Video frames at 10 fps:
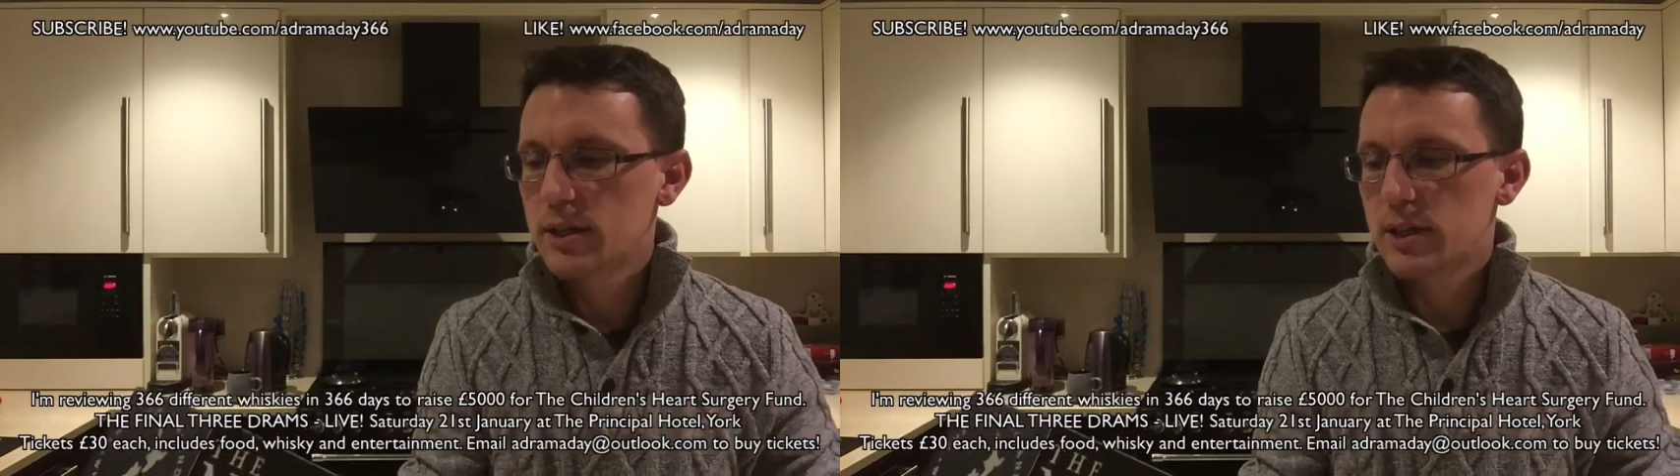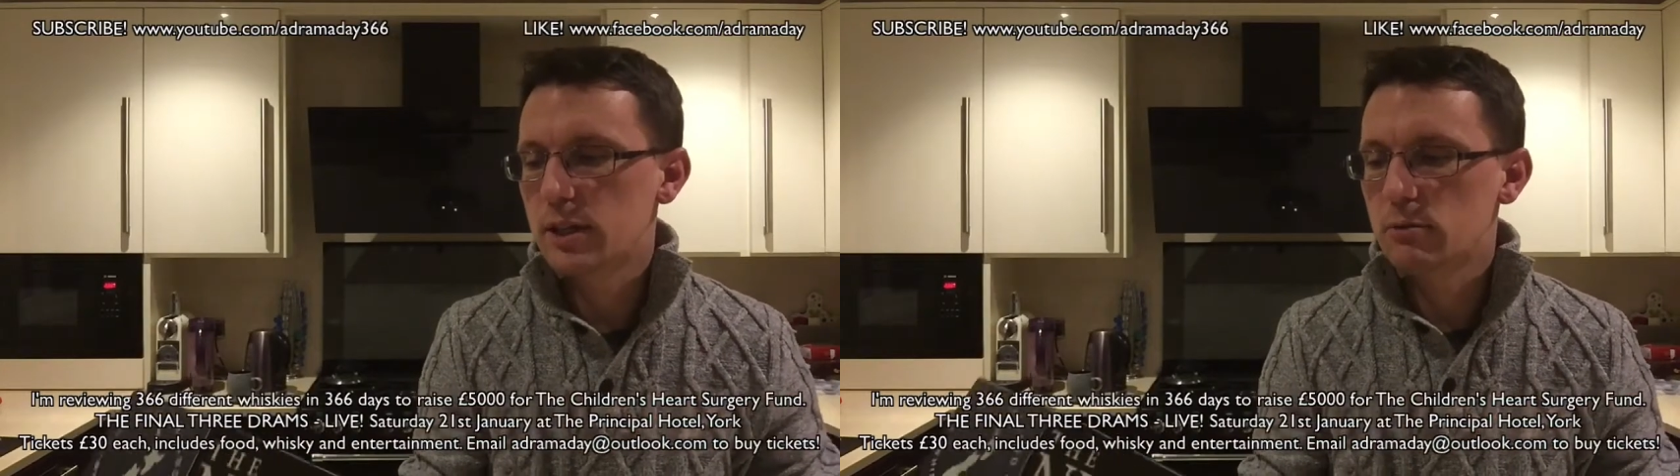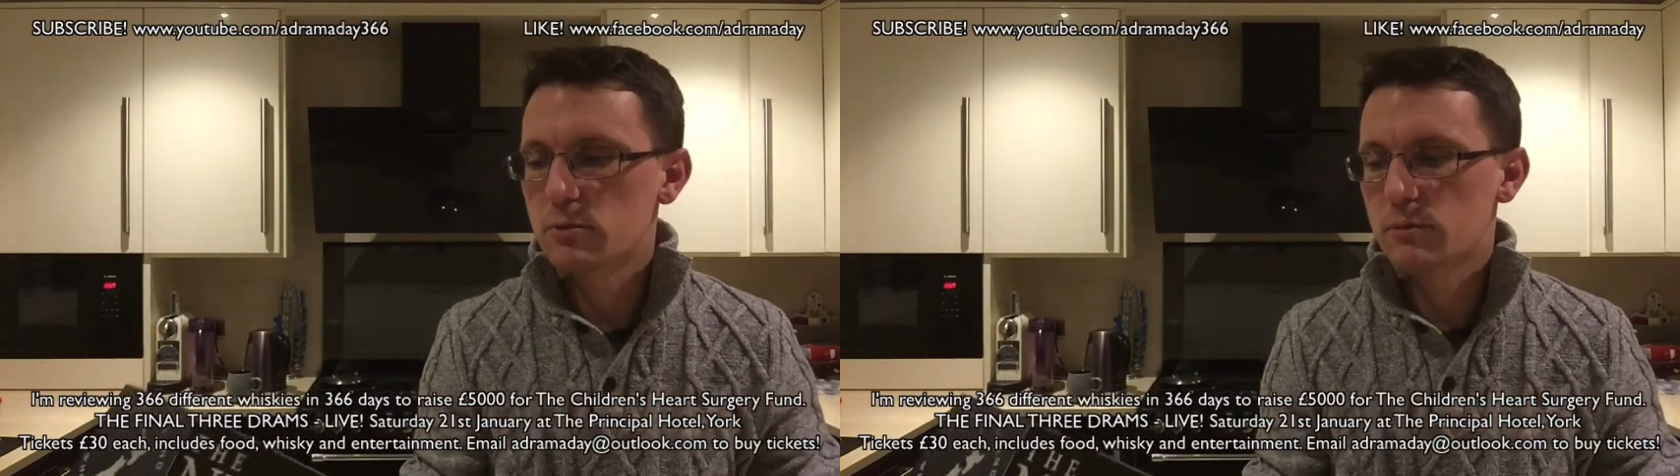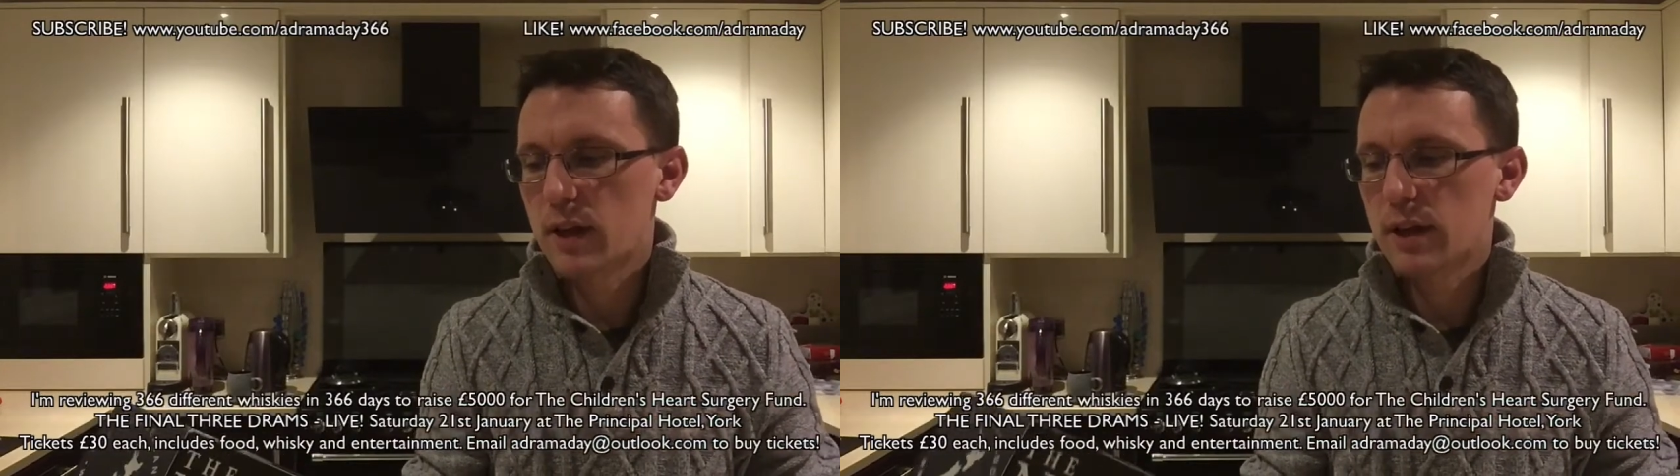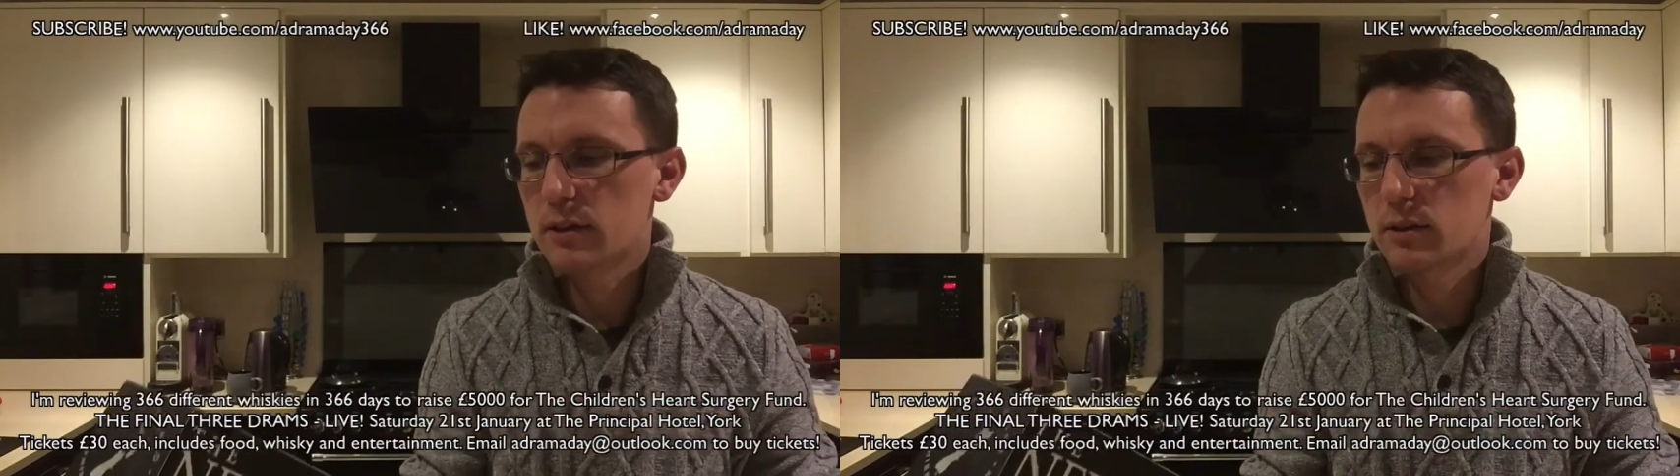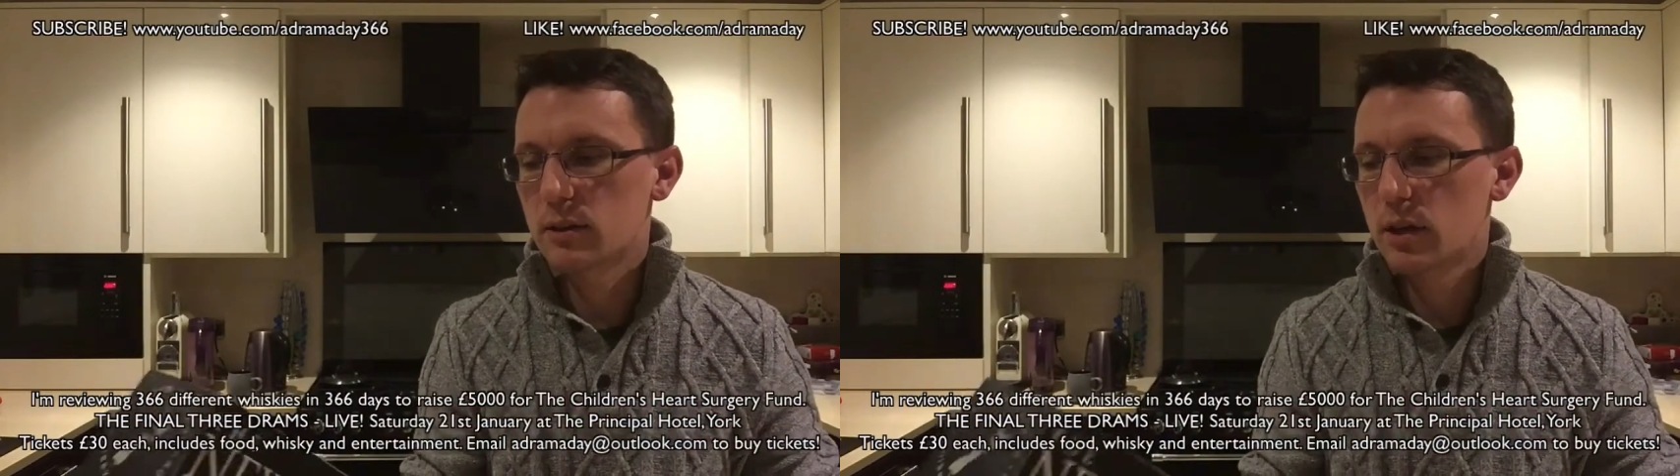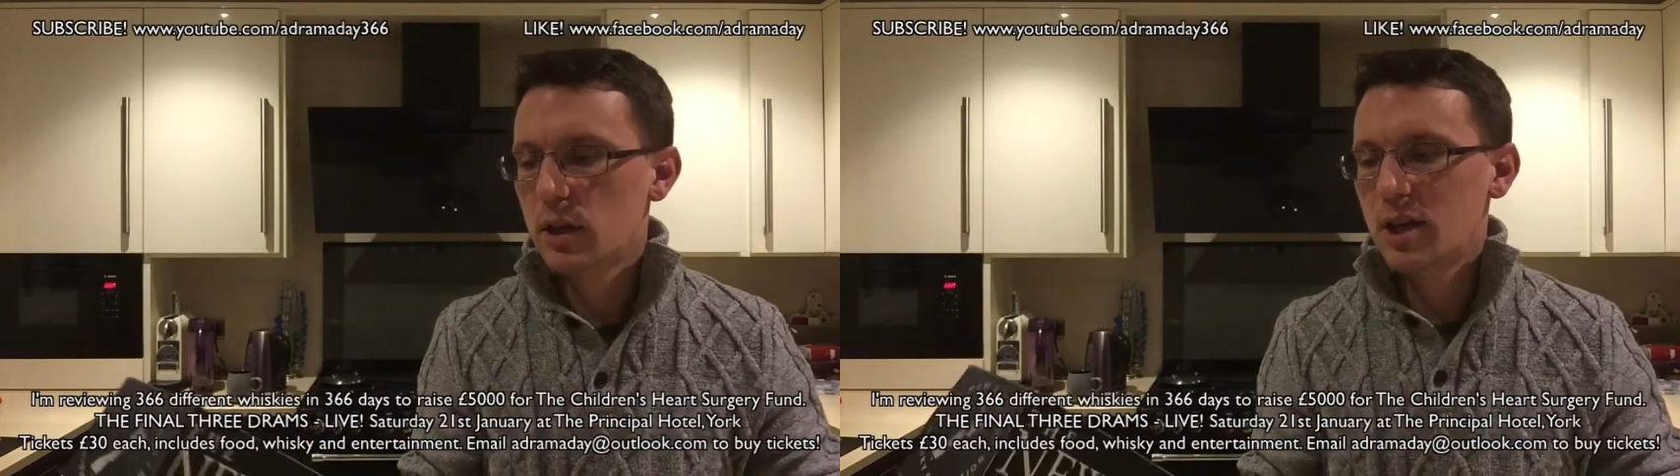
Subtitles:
Seagram's of Canada.